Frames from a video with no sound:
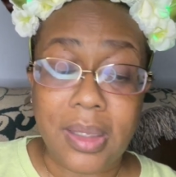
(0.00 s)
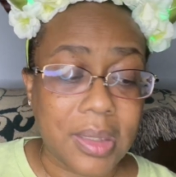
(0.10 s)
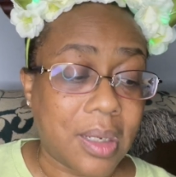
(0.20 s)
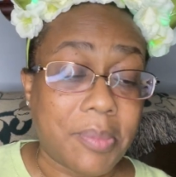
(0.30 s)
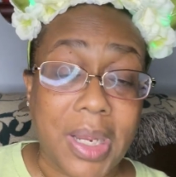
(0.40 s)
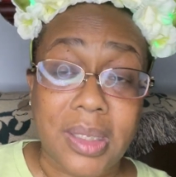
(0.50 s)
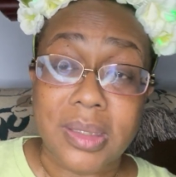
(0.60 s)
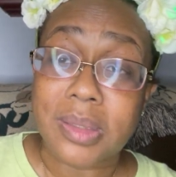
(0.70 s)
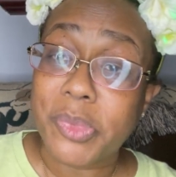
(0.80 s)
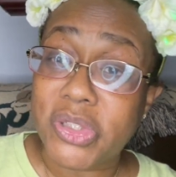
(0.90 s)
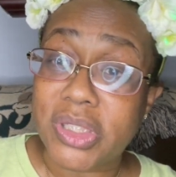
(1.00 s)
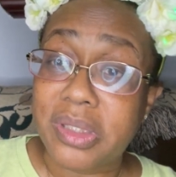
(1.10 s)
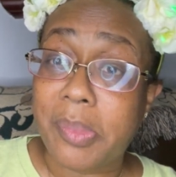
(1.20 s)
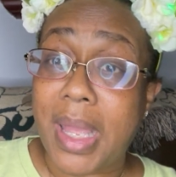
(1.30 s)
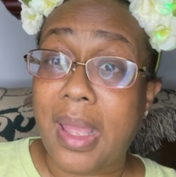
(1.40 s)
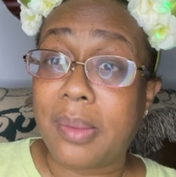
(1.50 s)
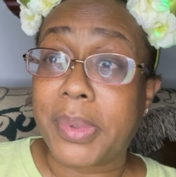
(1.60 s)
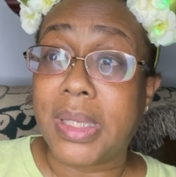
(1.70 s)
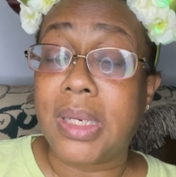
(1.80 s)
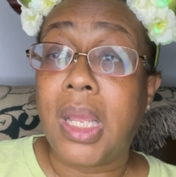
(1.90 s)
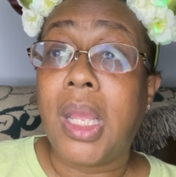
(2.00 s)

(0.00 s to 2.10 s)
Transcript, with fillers: Now, it might get smushed in your bag, but